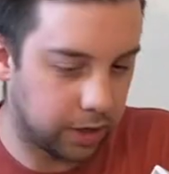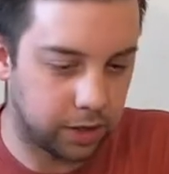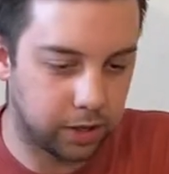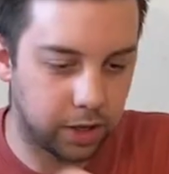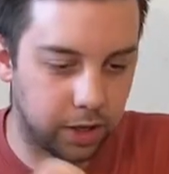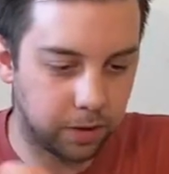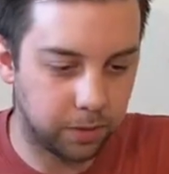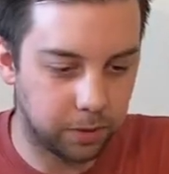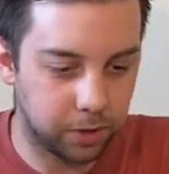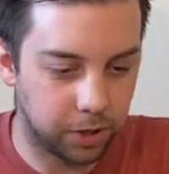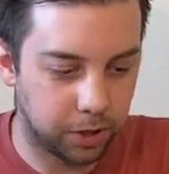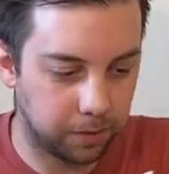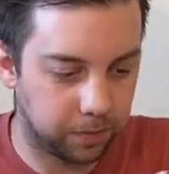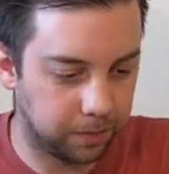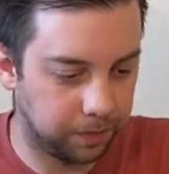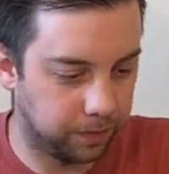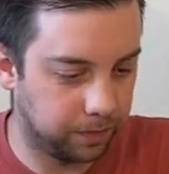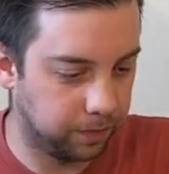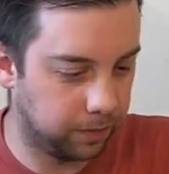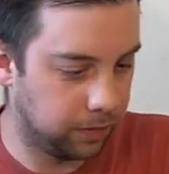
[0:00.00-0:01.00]
it. So
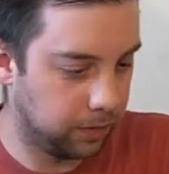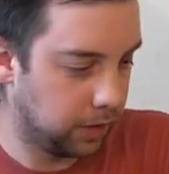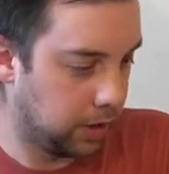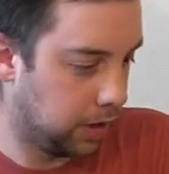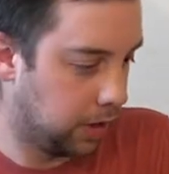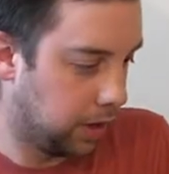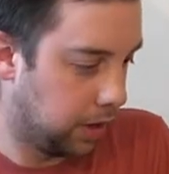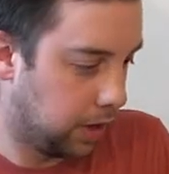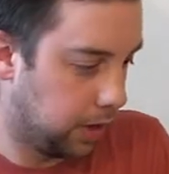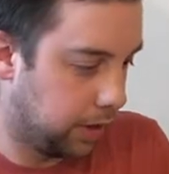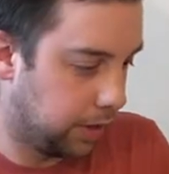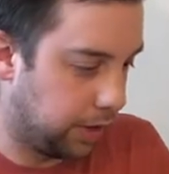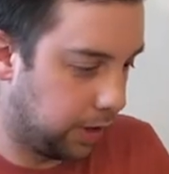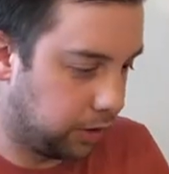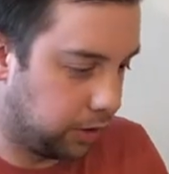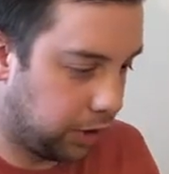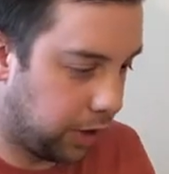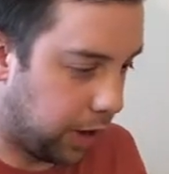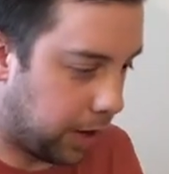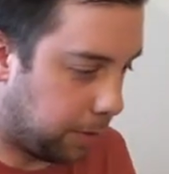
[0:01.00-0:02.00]
there's
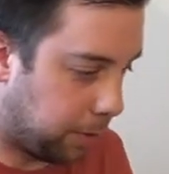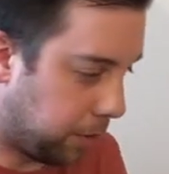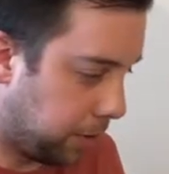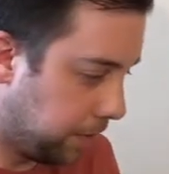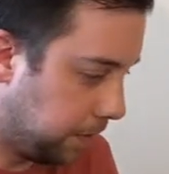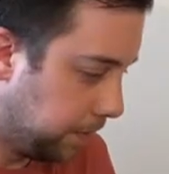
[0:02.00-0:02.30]
the camera.